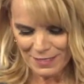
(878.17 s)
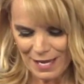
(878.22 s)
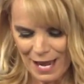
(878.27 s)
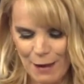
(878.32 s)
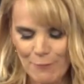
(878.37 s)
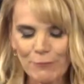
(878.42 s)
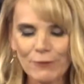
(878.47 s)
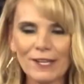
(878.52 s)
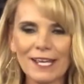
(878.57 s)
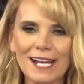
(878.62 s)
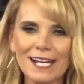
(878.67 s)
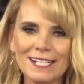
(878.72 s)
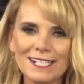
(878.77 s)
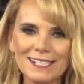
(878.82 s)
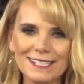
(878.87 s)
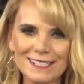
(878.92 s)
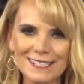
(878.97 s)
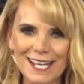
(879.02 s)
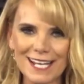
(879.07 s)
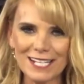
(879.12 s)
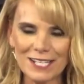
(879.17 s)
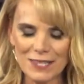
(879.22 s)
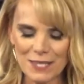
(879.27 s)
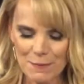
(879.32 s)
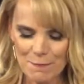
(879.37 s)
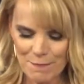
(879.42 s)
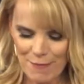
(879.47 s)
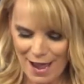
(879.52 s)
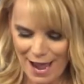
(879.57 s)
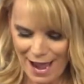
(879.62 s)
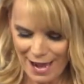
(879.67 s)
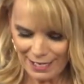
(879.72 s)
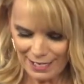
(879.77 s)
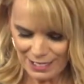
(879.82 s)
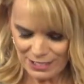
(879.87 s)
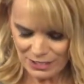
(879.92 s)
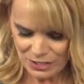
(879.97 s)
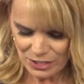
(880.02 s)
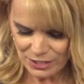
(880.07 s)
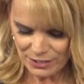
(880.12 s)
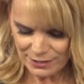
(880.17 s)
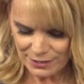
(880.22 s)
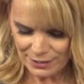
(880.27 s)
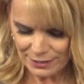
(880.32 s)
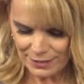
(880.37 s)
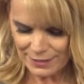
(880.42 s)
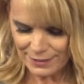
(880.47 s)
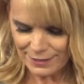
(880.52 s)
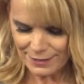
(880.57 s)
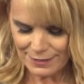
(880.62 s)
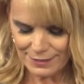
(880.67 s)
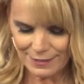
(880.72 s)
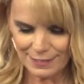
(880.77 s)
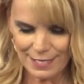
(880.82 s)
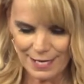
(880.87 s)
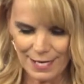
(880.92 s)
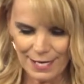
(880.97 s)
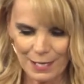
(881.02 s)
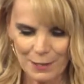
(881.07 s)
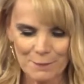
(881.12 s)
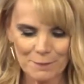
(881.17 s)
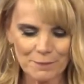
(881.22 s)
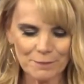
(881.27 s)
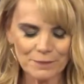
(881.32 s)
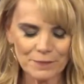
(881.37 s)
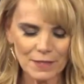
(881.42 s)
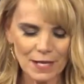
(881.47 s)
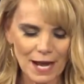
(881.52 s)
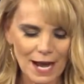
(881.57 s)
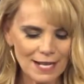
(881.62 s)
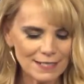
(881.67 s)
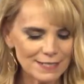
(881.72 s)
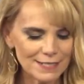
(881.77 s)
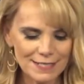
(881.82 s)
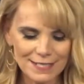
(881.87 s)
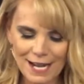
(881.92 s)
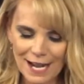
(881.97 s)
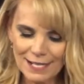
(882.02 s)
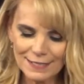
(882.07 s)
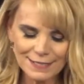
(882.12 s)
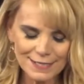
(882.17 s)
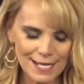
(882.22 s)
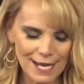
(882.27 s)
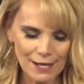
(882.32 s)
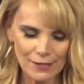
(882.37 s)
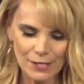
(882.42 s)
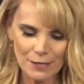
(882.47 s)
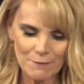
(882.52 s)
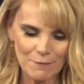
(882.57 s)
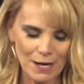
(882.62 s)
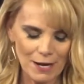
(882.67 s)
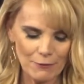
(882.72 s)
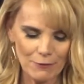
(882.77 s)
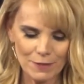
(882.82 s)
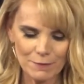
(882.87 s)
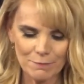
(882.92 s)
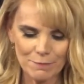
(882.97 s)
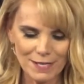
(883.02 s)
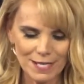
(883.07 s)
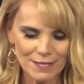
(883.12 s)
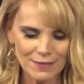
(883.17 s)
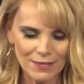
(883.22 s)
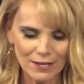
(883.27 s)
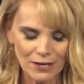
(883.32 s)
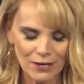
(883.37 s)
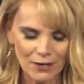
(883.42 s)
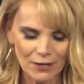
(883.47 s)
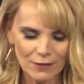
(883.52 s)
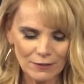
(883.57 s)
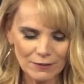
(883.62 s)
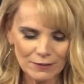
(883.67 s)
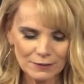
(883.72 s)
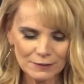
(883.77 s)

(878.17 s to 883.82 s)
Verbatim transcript: I planned to sit in the back and just listen to him. I did not tell him I would be there